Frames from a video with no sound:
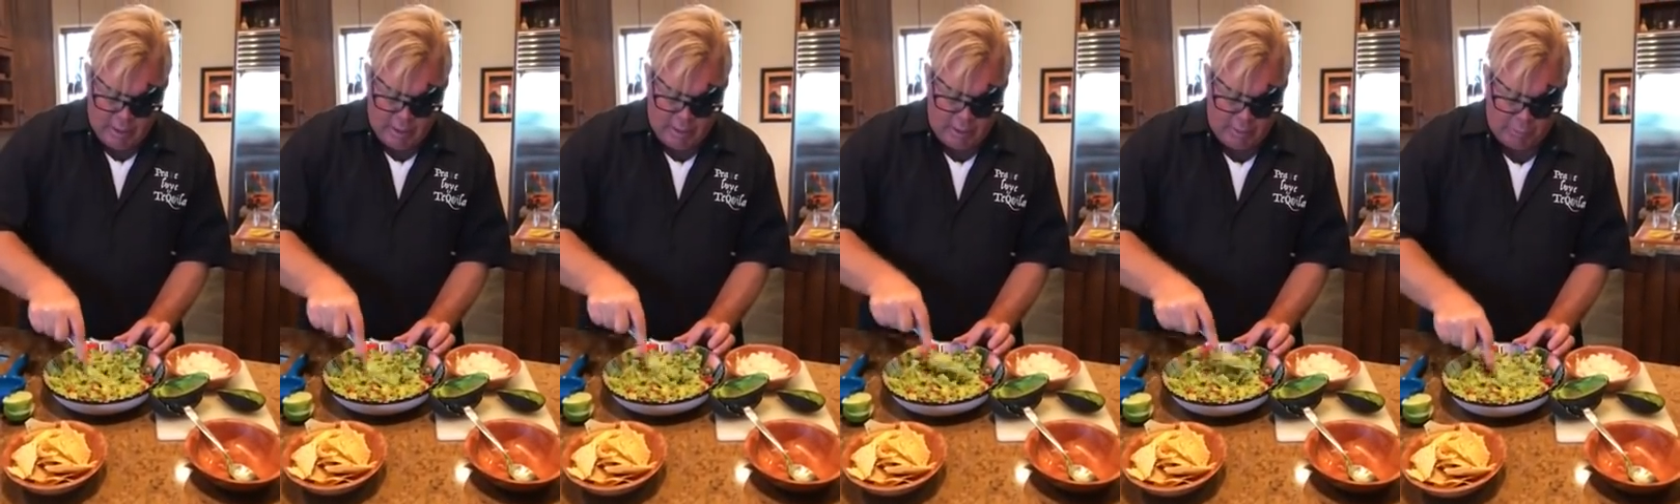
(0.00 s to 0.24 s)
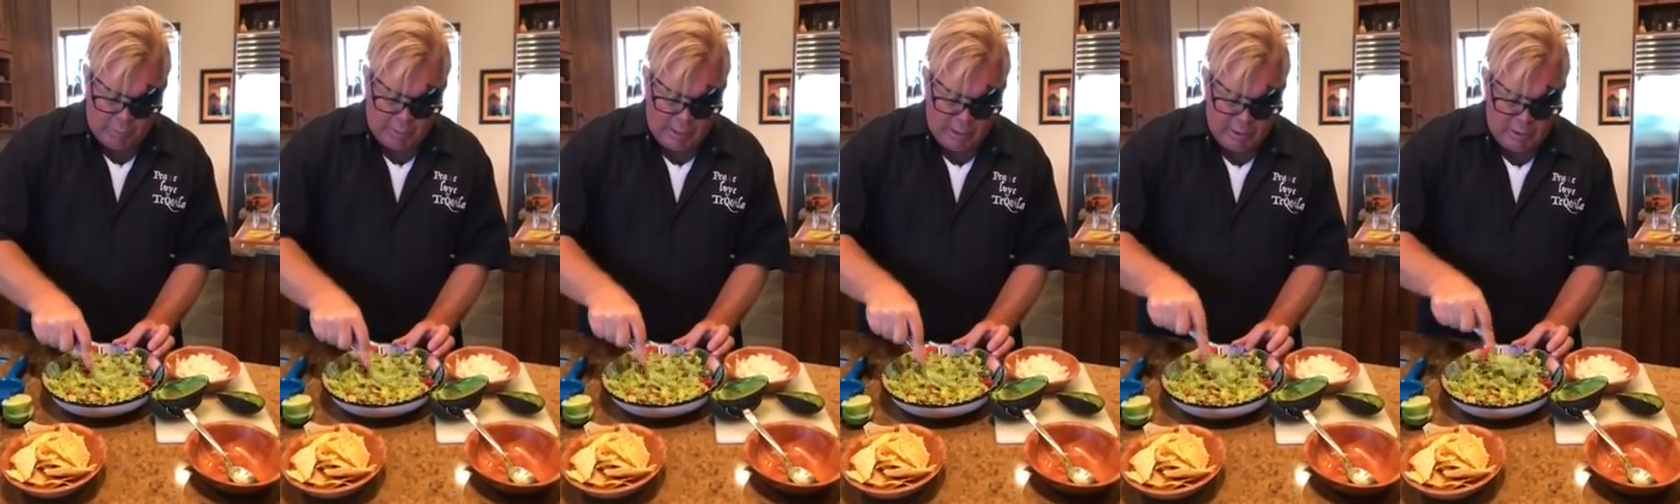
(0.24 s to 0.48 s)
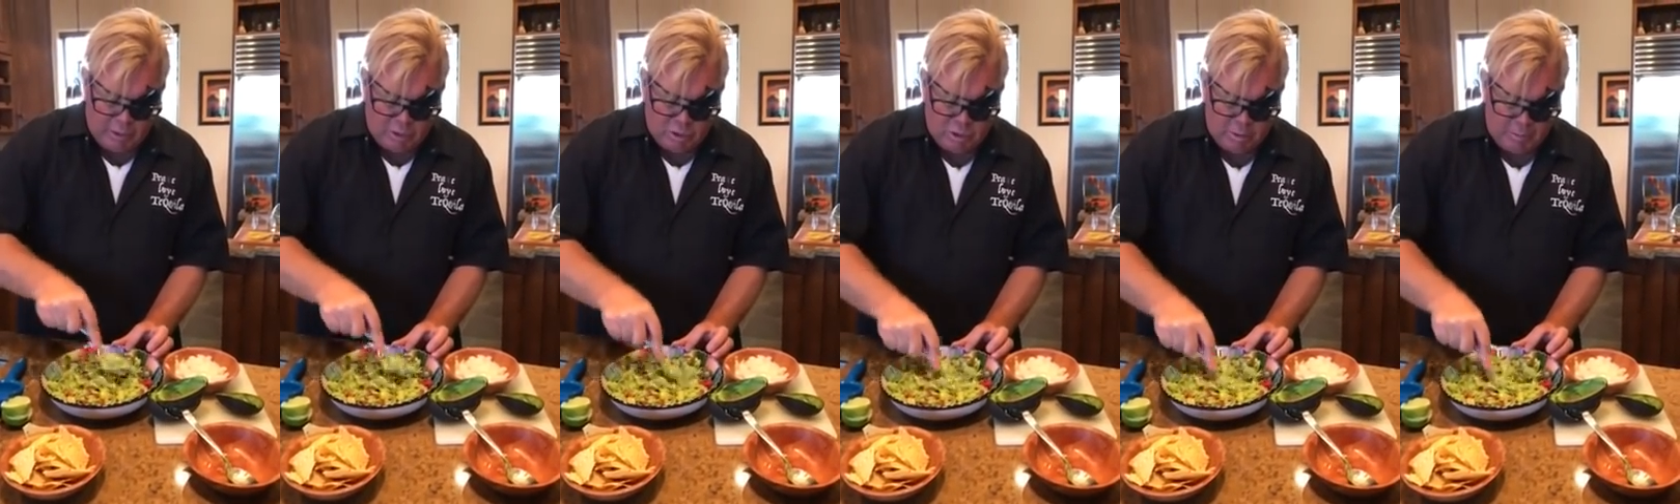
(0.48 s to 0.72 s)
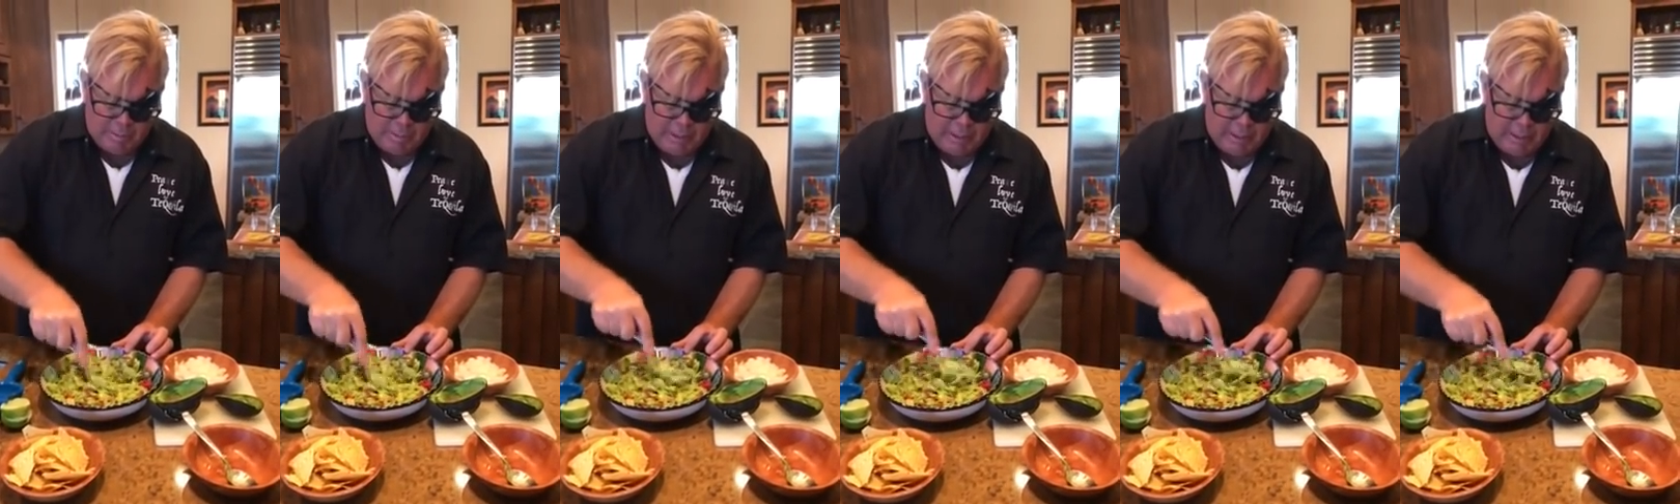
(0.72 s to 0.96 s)
rented
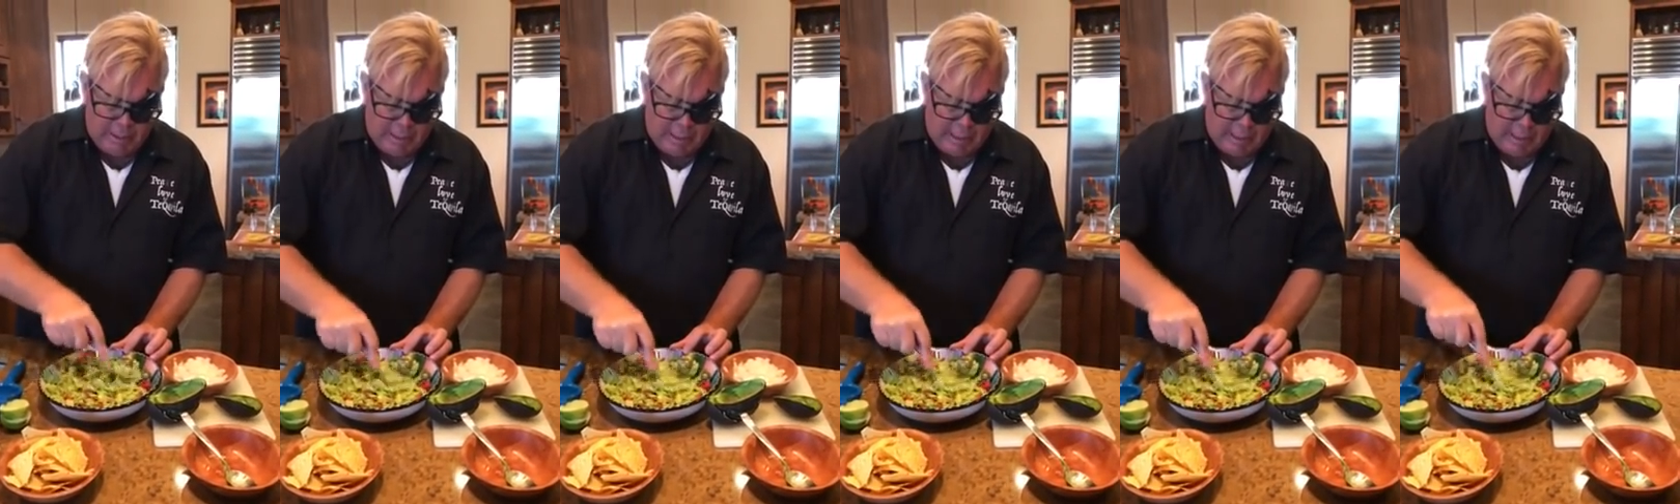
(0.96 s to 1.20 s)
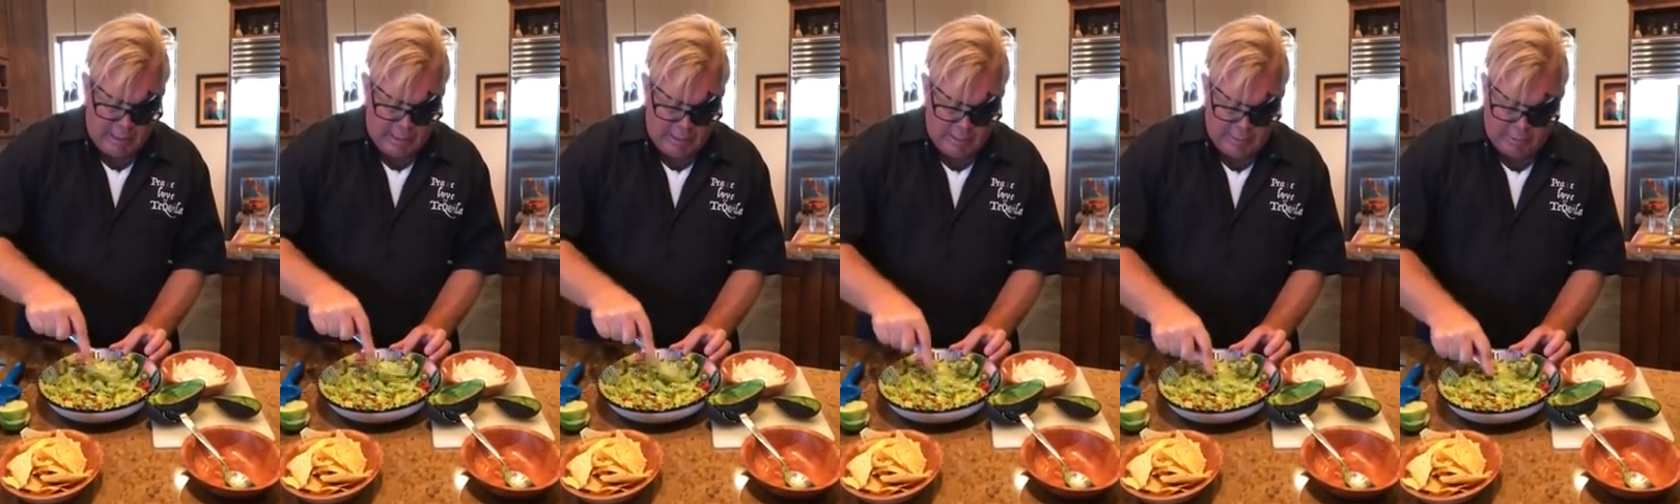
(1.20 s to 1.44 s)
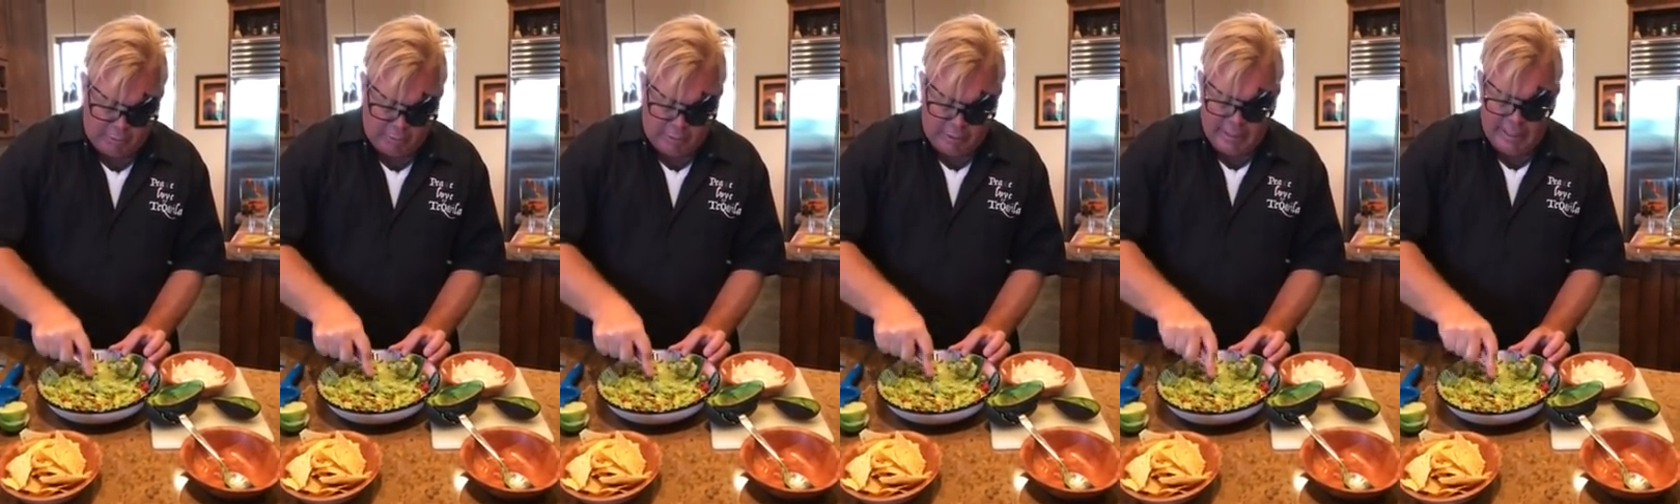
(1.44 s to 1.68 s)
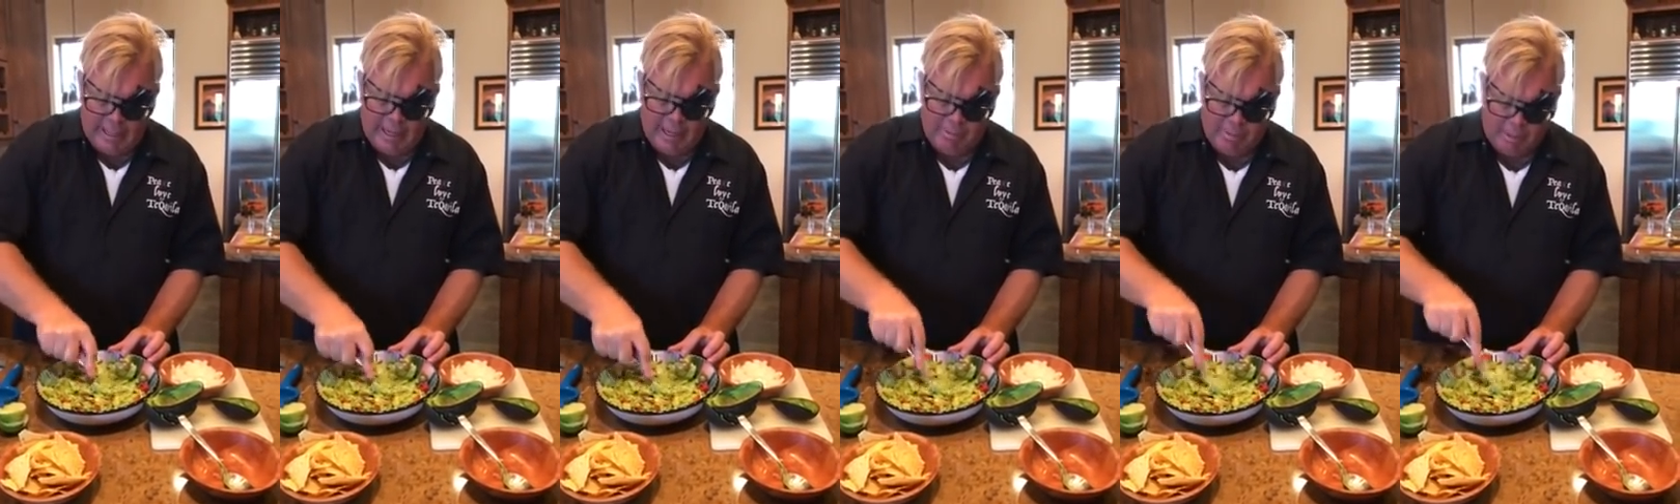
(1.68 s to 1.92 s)
to me their
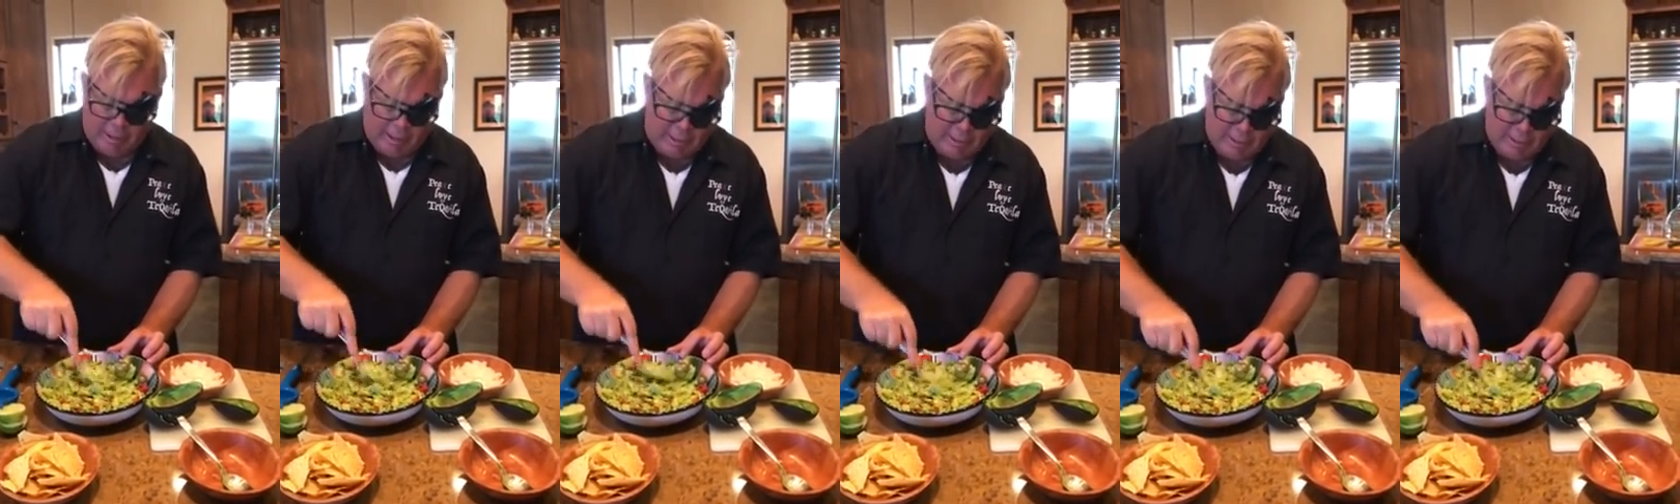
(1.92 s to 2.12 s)
cabin.